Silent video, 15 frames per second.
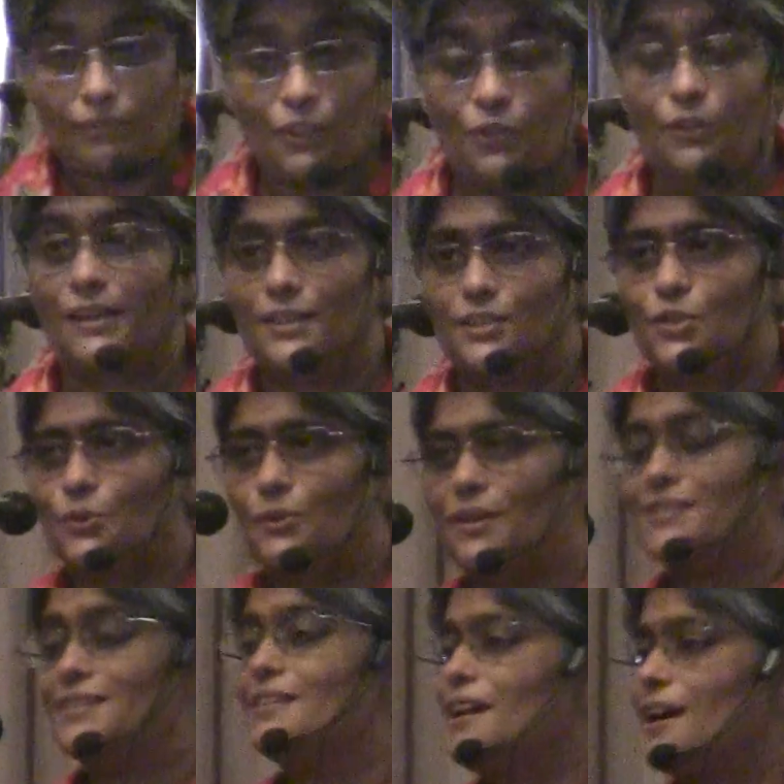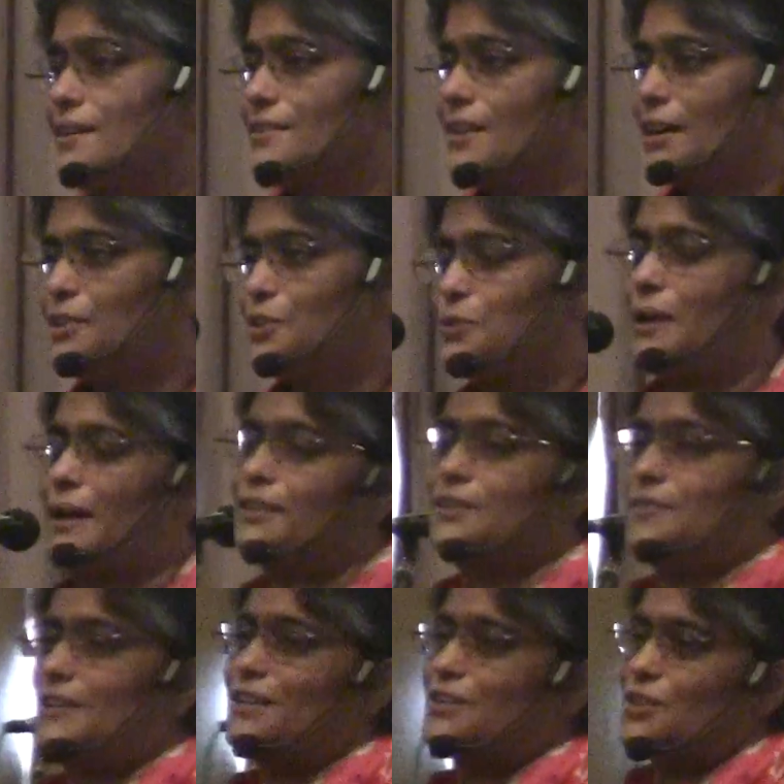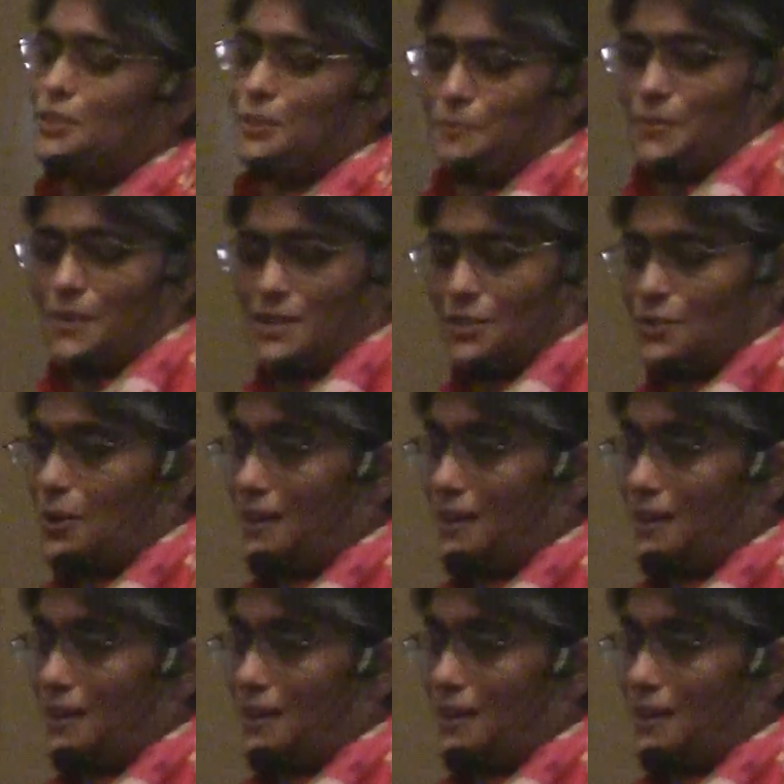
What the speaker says: Okay, so yesterday I tried to activate your spirit, to